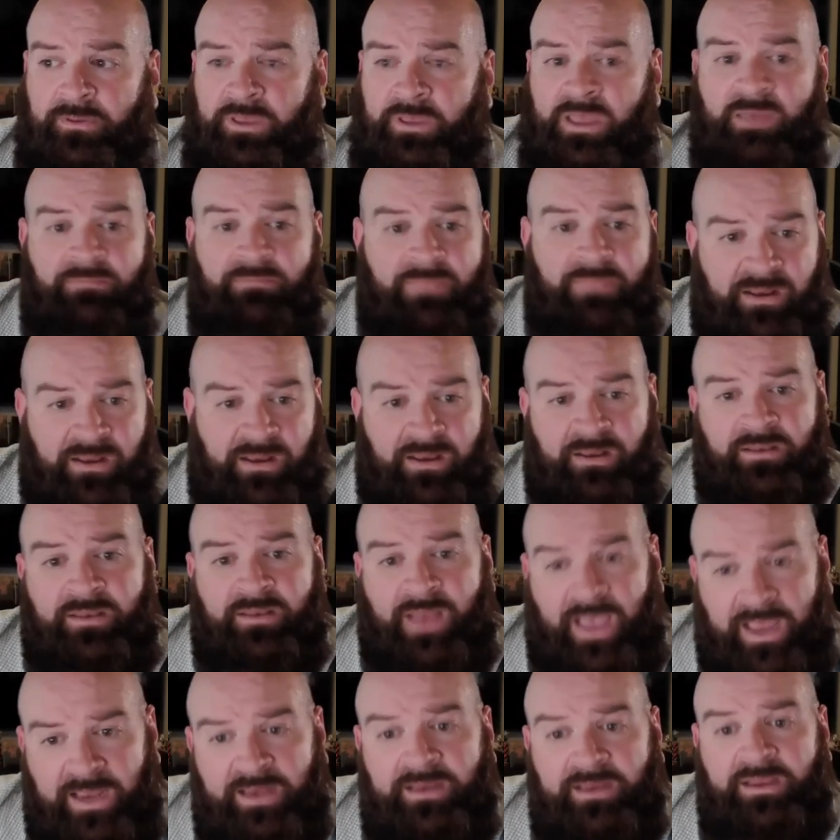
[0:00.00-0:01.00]
It made it
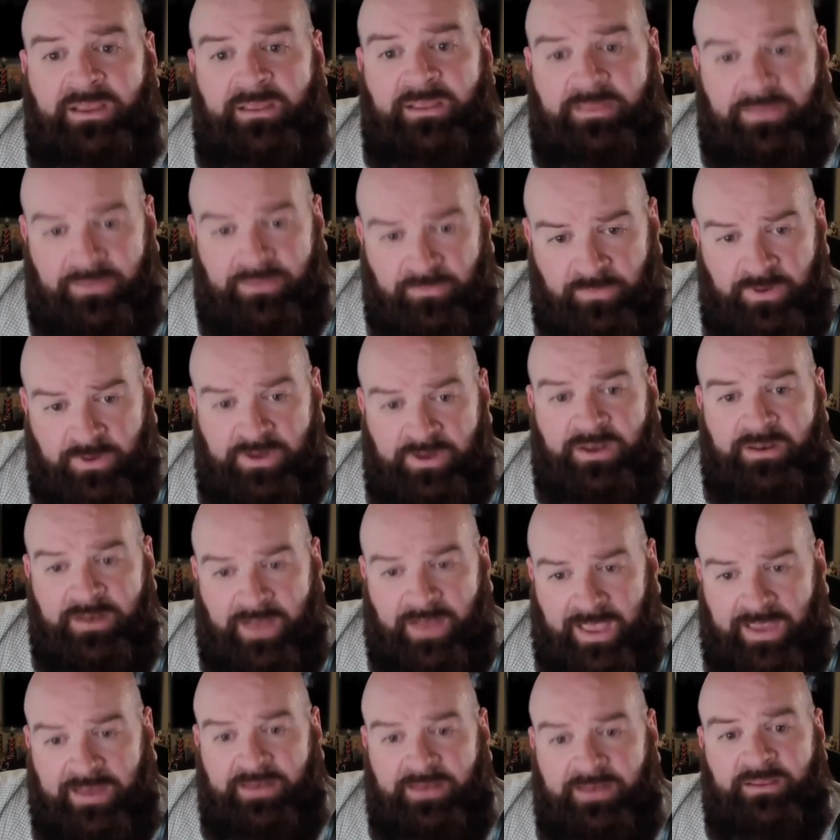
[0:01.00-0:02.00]

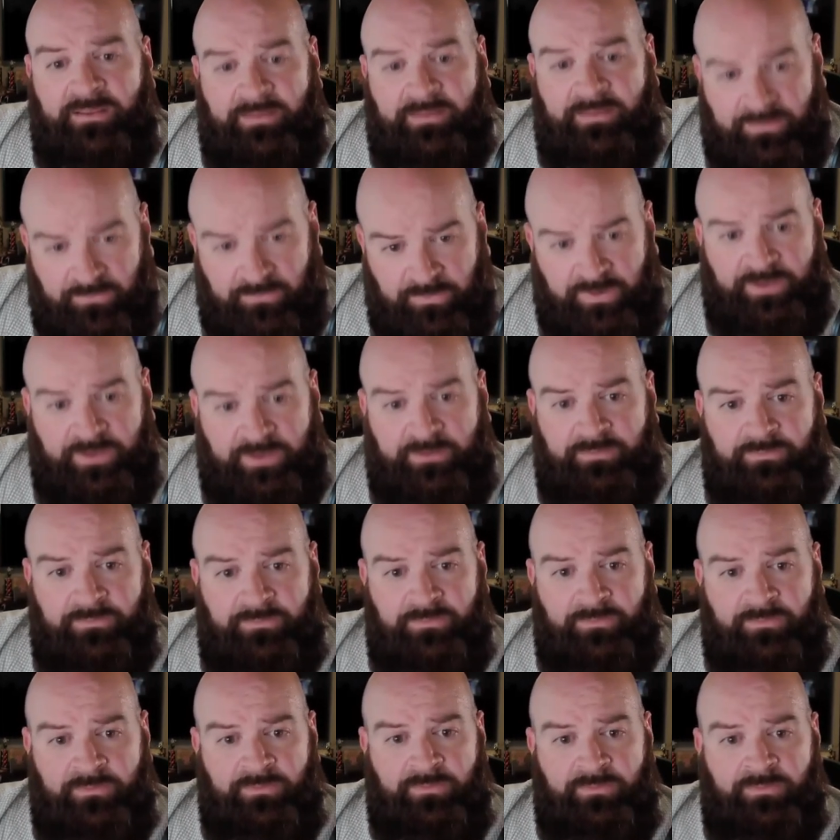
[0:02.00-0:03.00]
93-93.
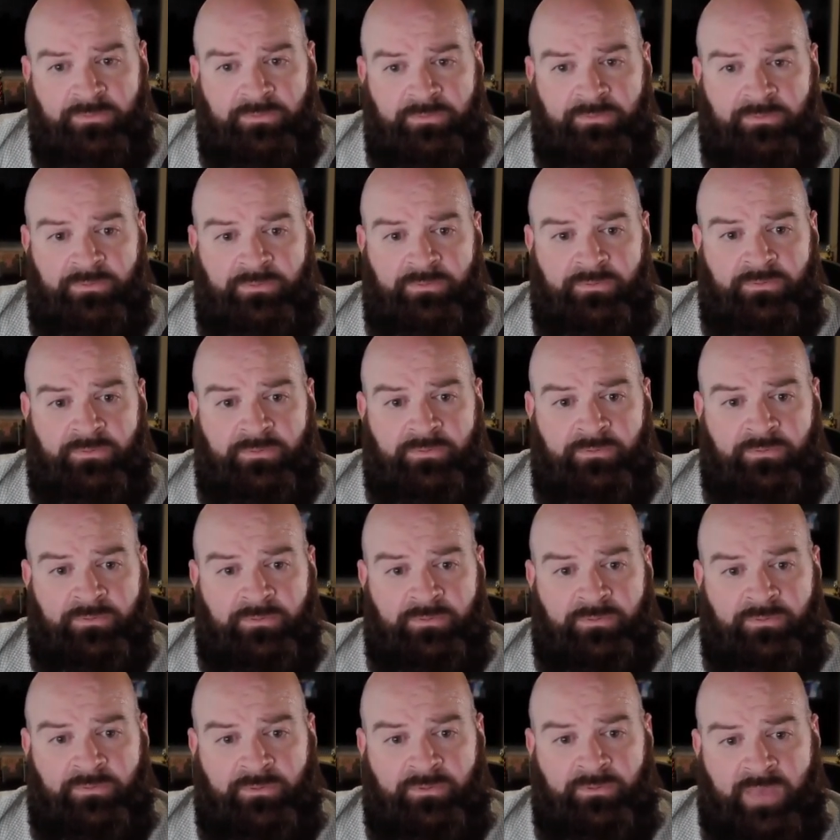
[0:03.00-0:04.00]

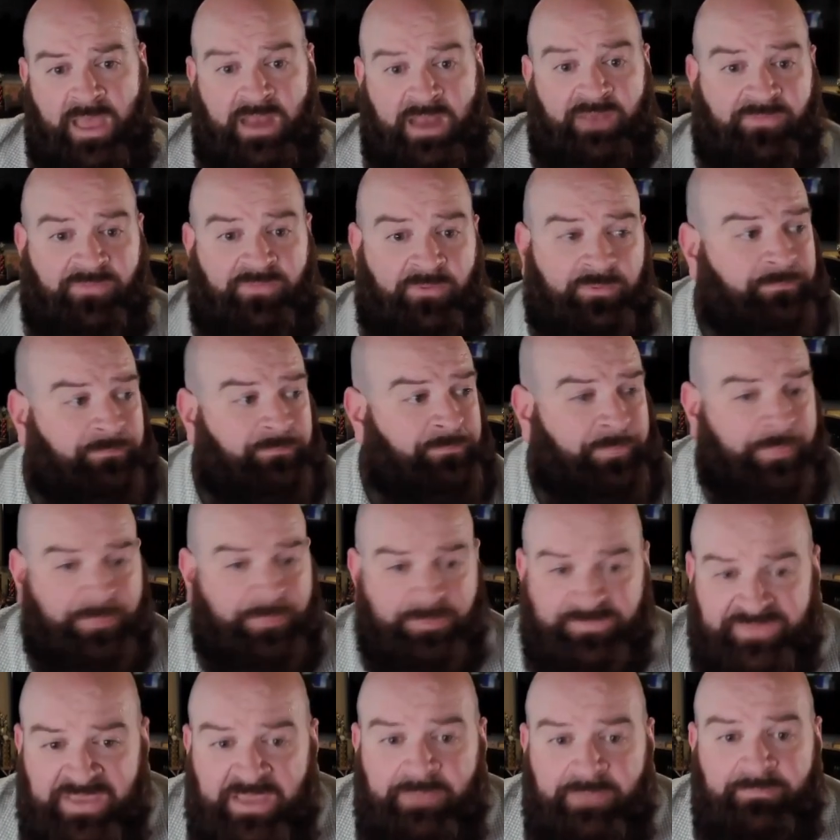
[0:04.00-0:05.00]
And if her
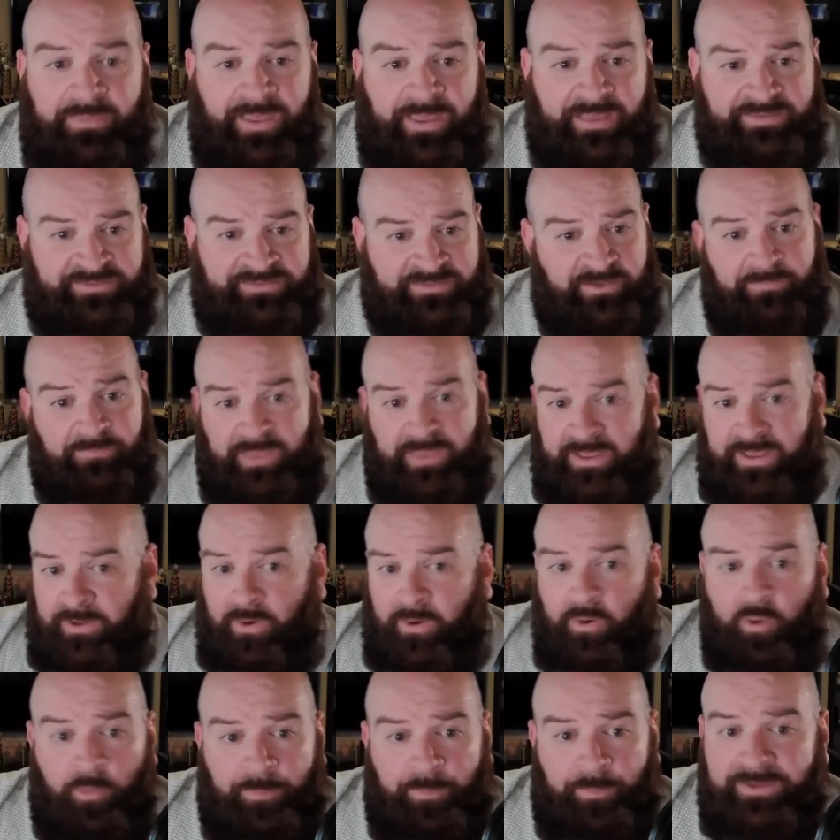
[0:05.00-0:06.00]
teammates could make
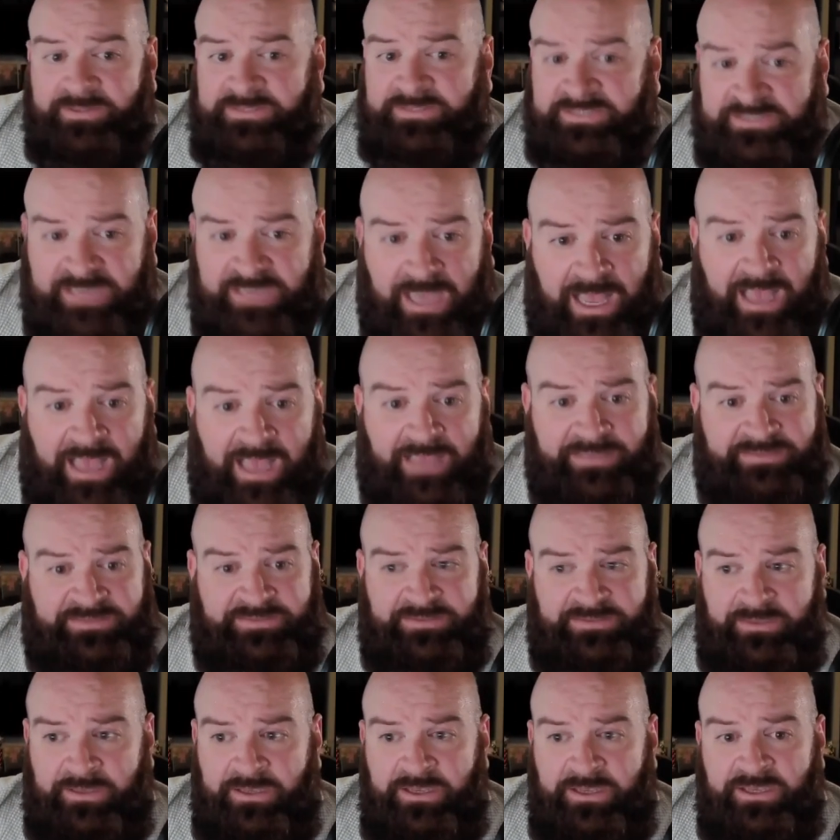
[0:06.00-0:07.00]
open
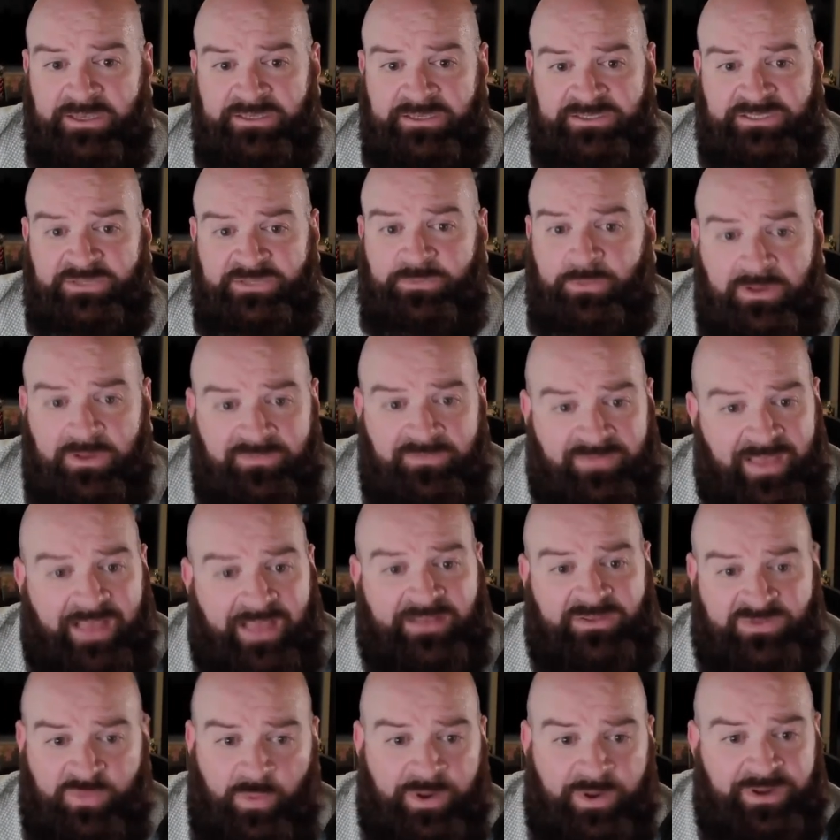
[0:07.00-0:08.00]
shots, she would have
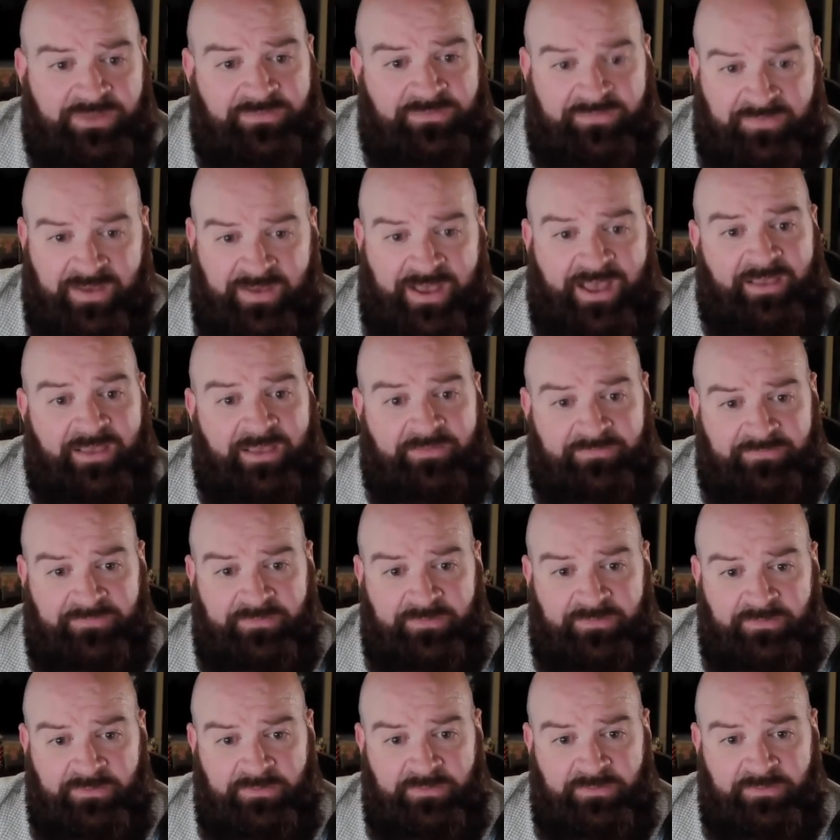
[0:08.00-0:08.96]
had 25.